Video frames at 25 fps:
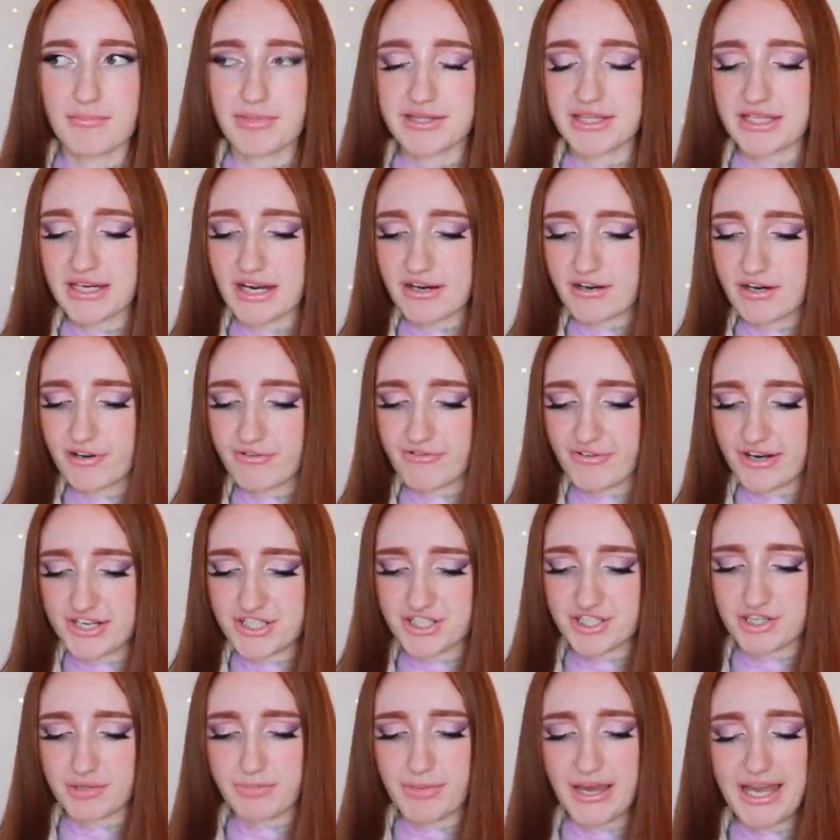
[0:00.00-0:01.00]
But then I
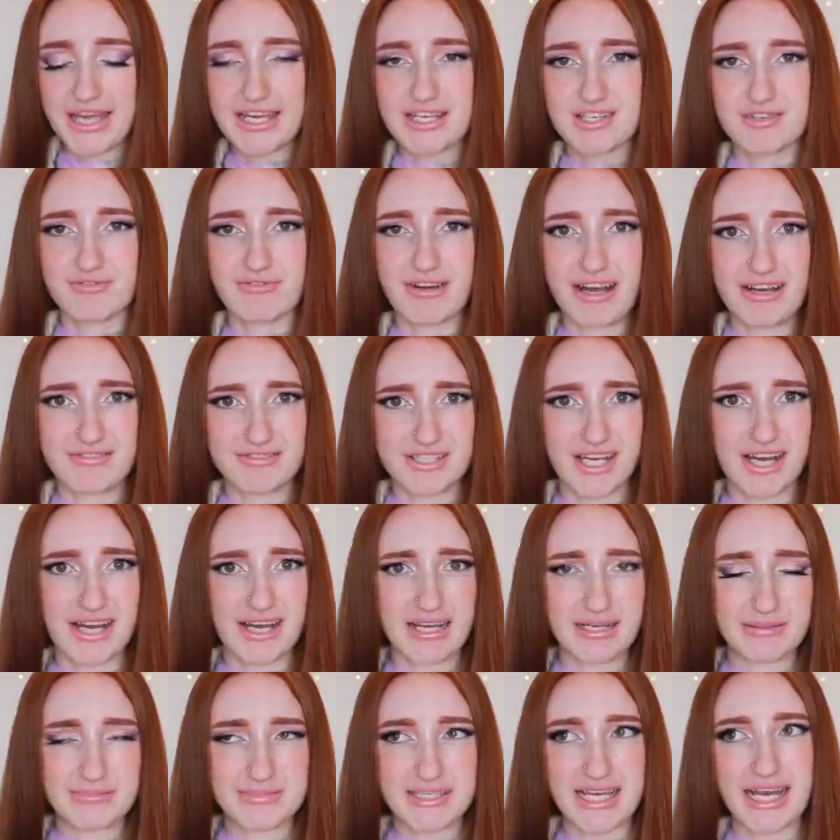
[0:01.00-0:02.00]
refreshed the page five
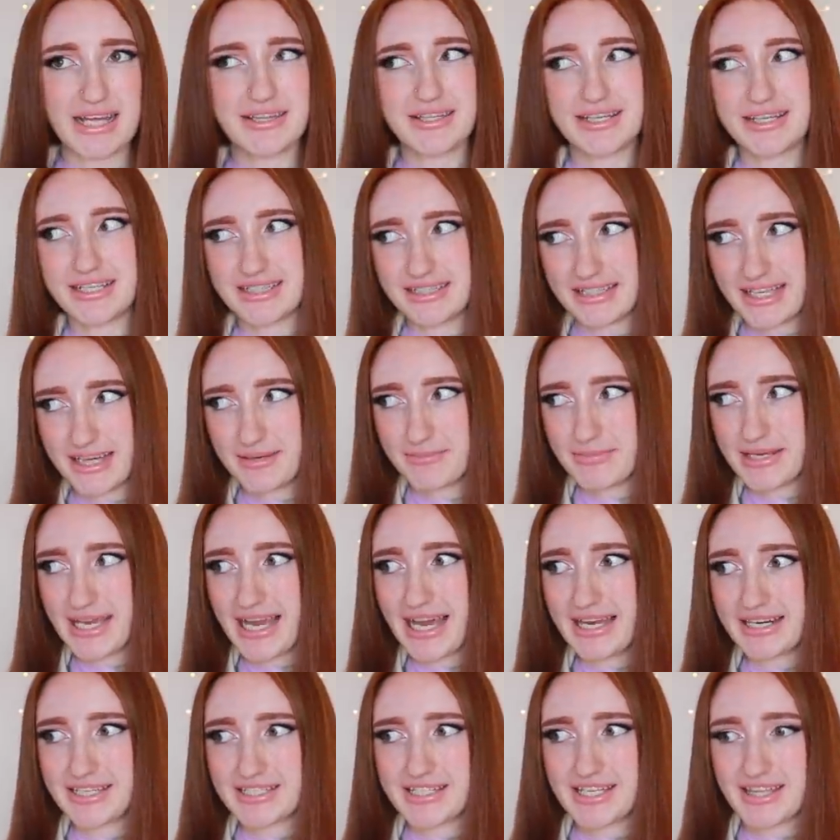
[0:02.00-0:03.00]
times, and then it let
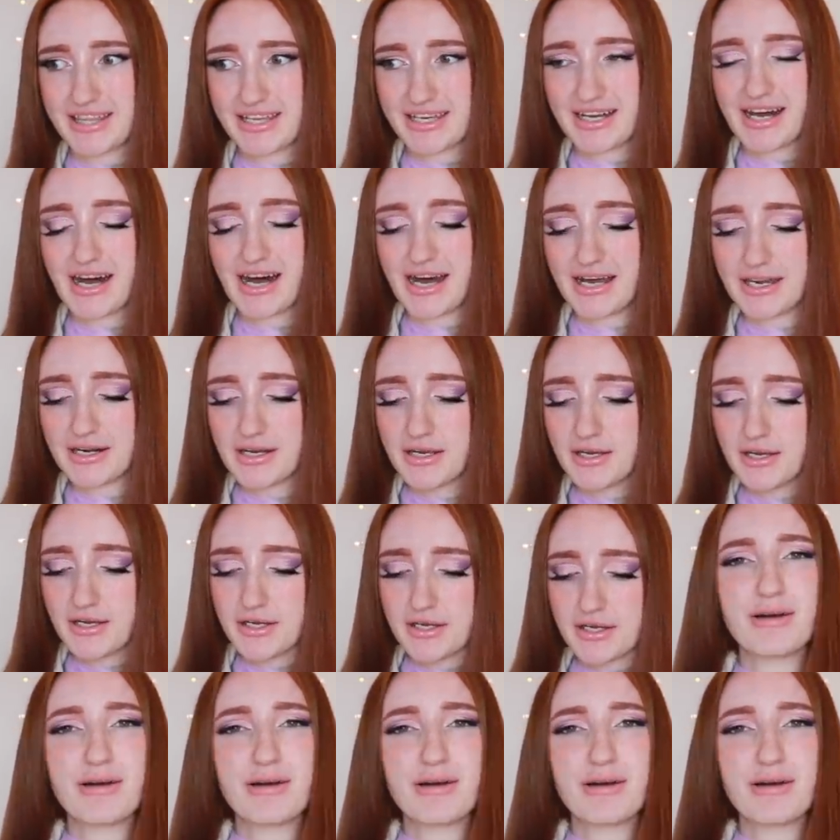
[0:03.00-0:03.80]
me add it to the cart.